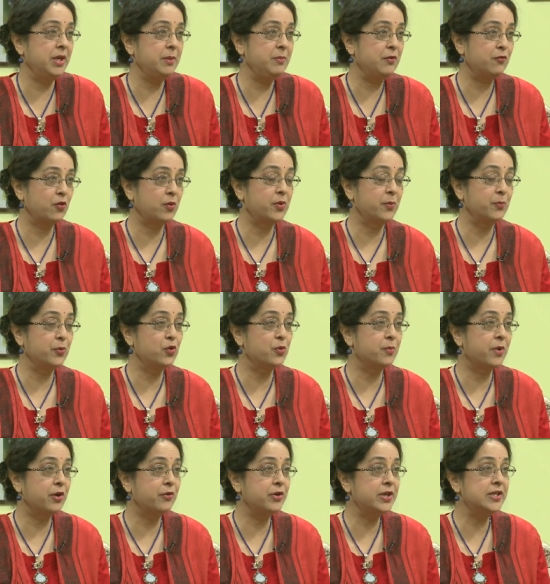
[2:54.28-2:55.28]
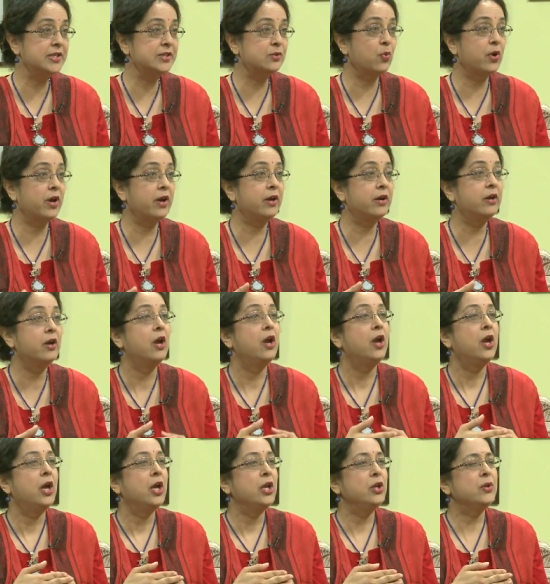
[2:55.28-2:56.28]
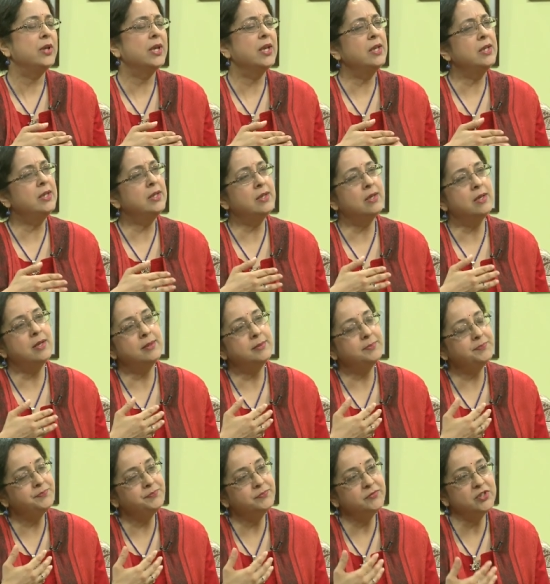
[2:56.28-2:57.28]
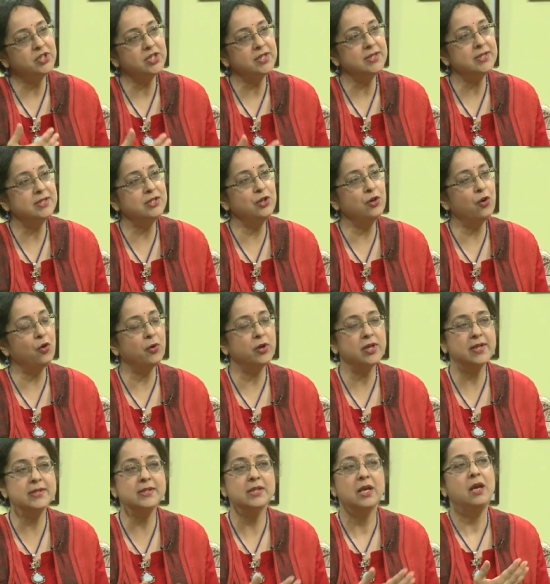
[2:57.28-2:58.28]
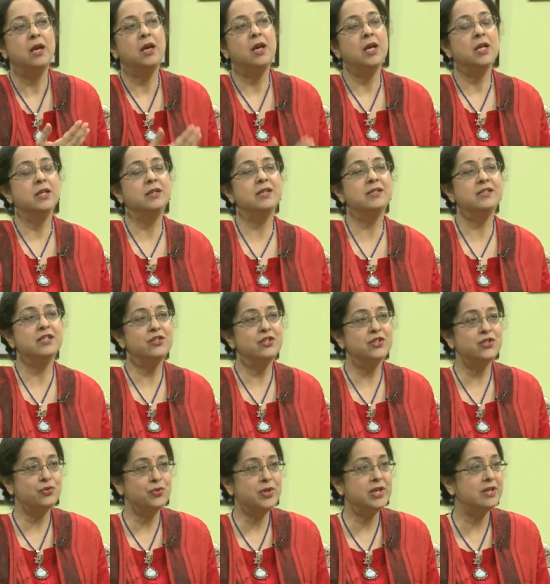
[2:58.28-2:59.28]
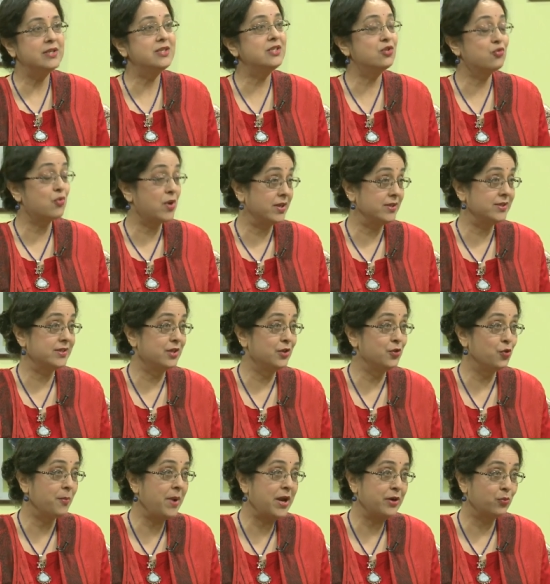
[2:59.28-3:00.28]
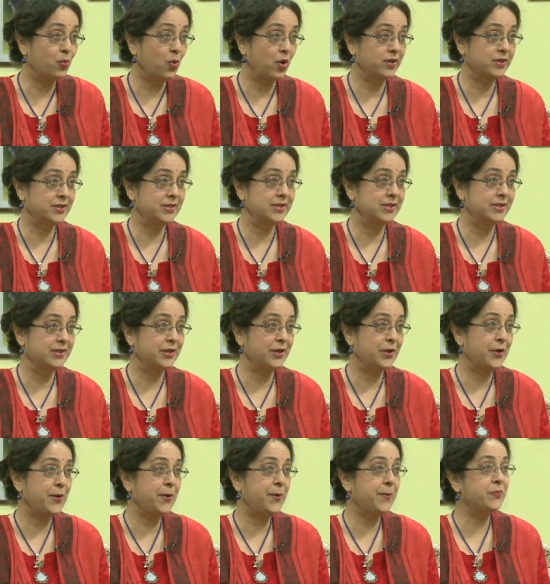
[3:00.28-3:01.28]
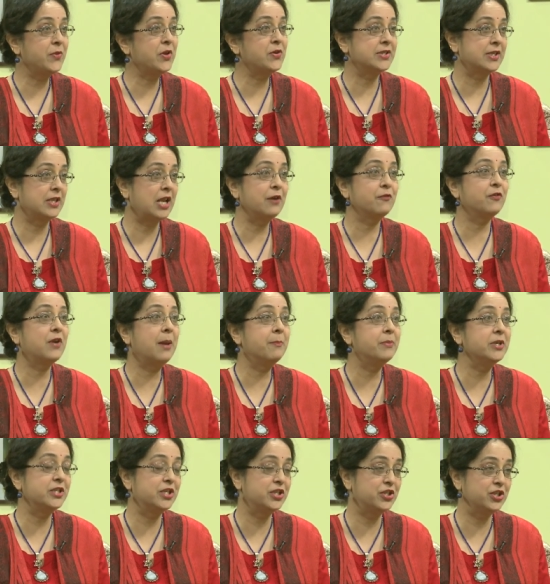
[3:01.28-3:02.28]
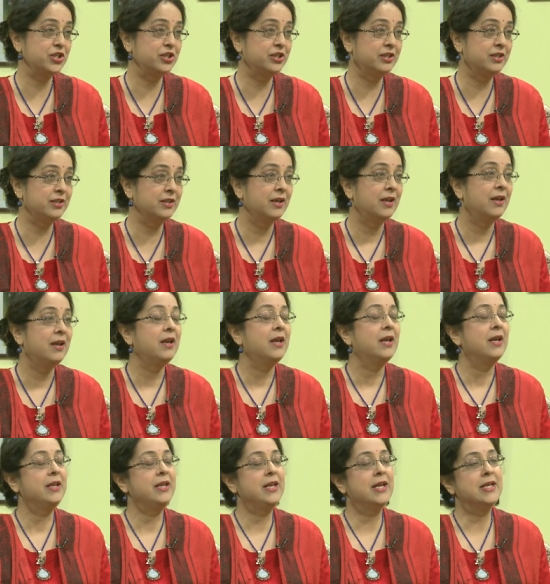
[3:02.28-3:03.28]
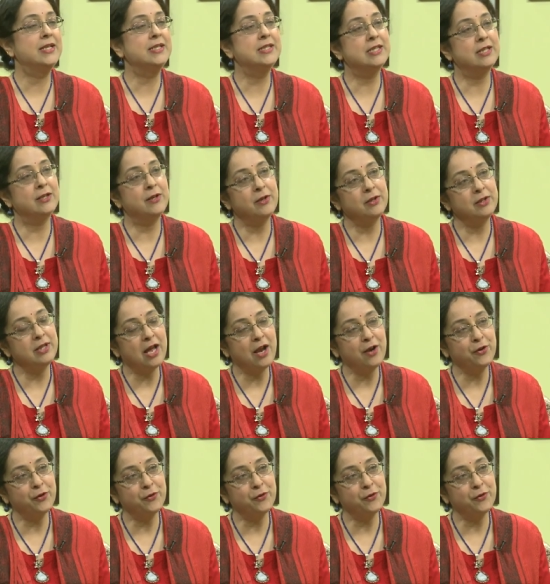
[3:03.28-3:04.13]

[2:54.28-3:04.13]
maybe for Brahma where you can um, just, you know, because this industry is stressed no matter what. Mm-hmm. Um, there's a lot of competition mm-hmm. and a lot